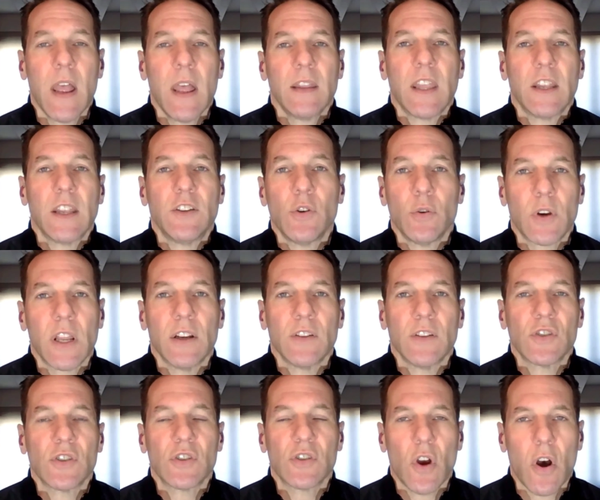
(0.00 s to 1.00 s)
that you can
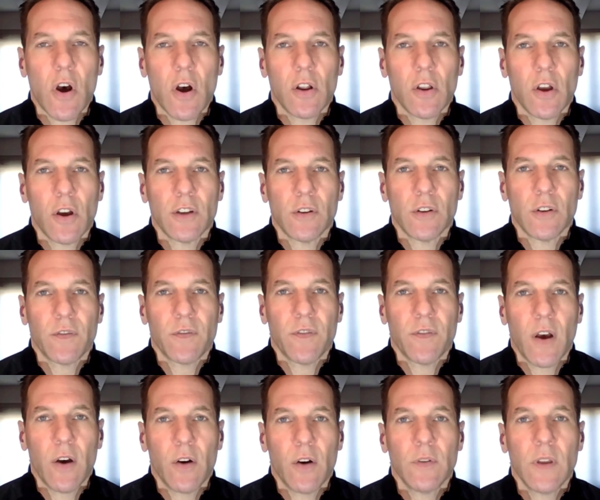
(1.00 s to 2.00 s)
install on your
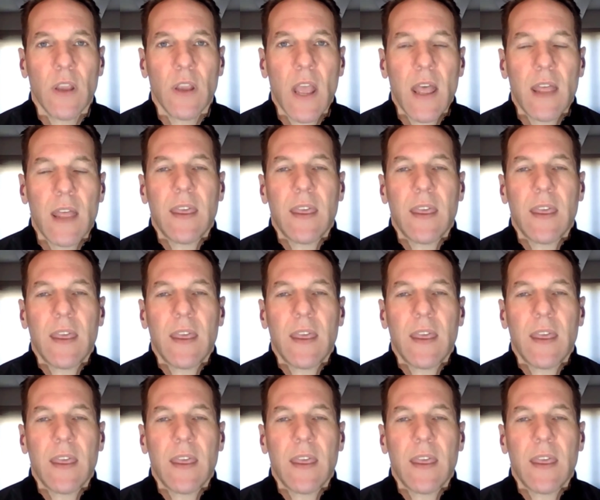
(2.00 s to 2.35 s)
phone